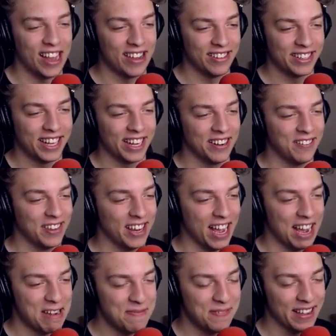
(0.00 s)
that was gonna be
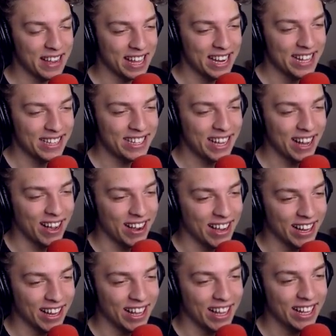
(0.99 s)
epic. Jelly,
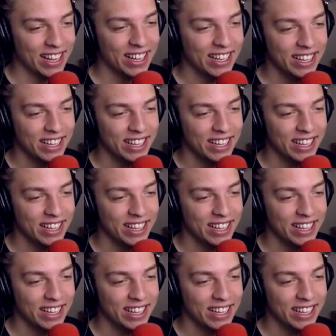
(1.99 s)
going you said like... it was